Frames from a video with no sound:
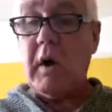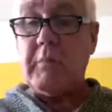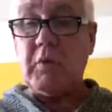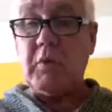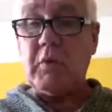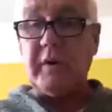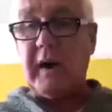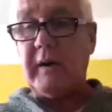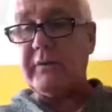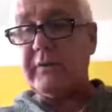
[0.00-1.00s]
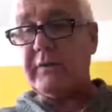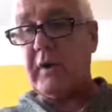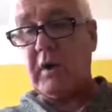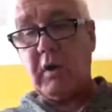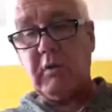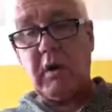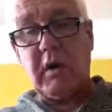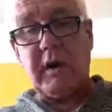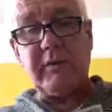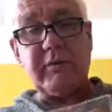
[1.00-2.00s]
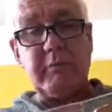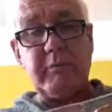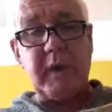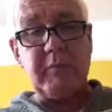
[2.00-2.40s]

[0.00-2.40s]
a Boy Scouts, a Girl Guides,